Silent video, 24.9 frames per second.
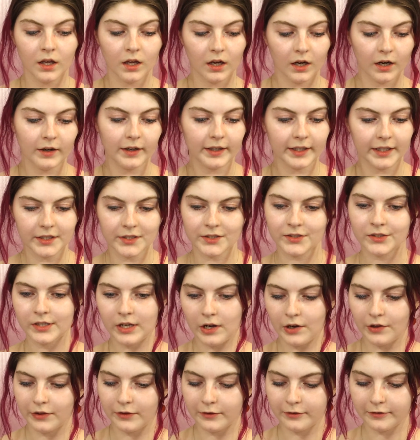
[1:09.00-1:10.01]
Alrighty,
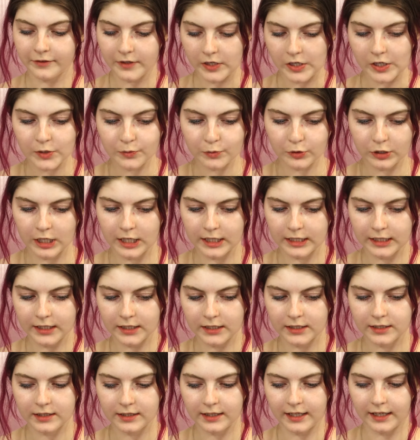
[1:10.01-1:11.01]
so the first
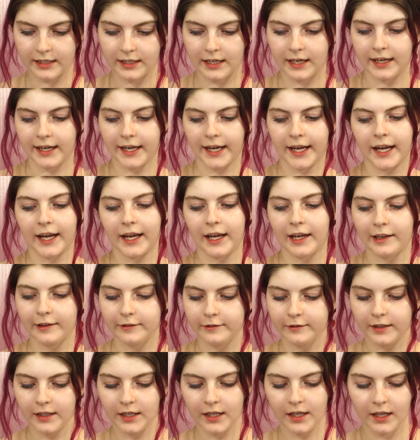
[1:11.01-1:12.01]
product that I
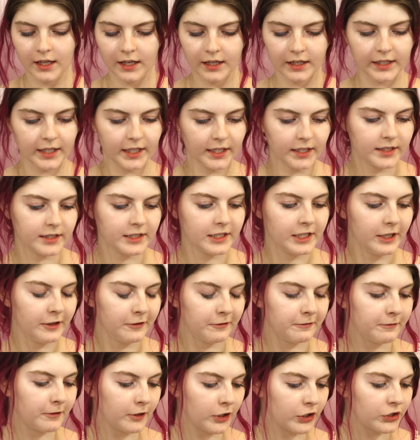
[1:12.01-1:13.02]
have is the
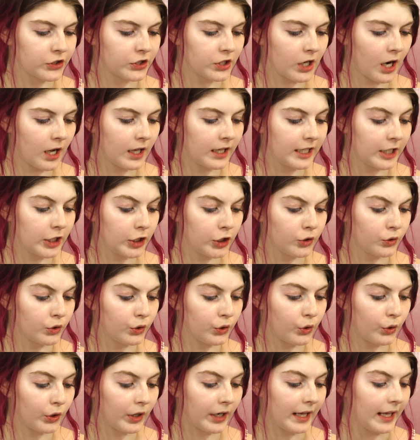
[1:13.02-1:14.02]
Farsali
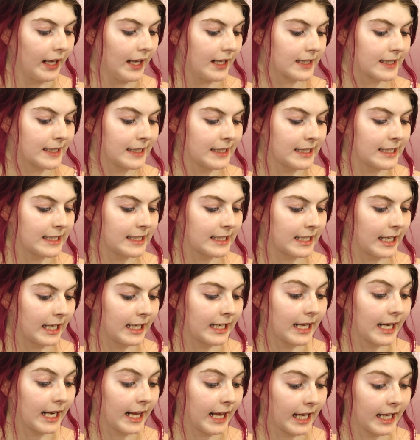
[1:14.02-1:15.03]
Unicorn Essence Skin
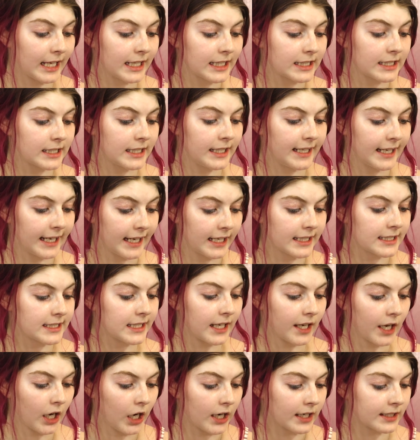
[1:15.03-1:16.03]
Enhancing
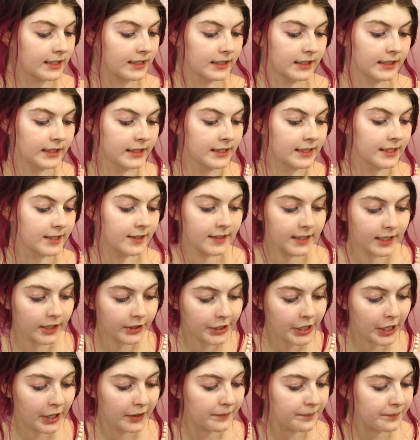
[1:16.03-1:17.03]
Antioxidant
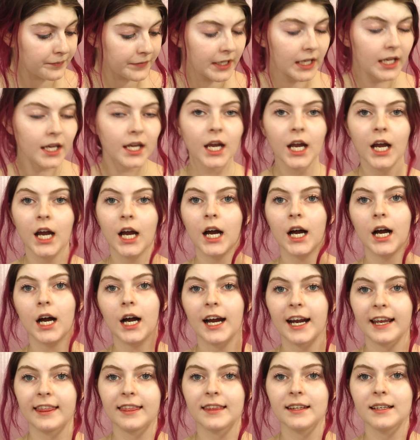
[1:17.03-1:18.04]
Serum.
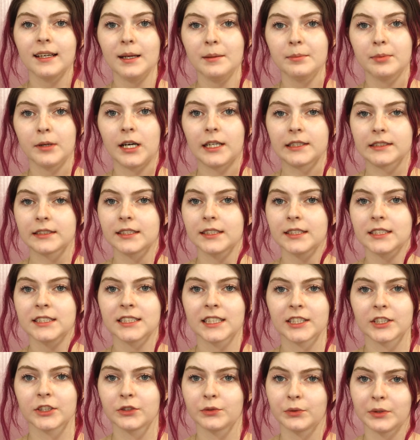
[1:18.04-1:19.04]
I think I bought this
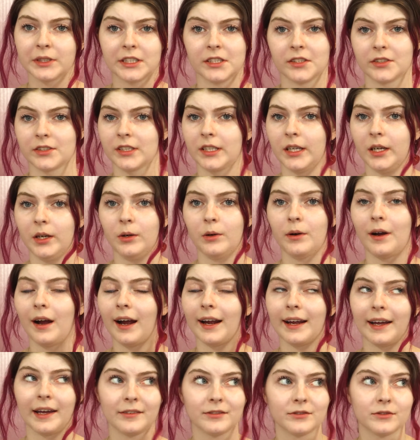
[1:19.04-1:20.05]
like 3 years ago.
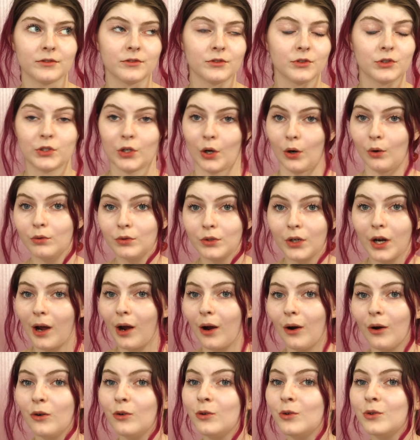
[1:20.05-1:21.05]
I don't
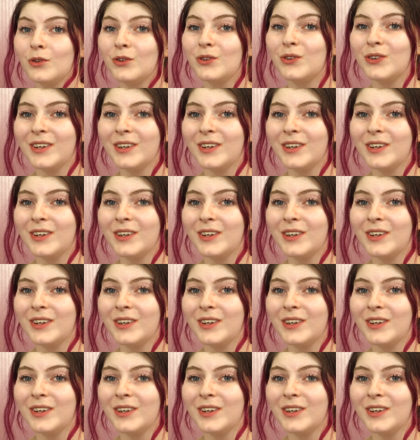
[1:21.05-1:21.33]
know.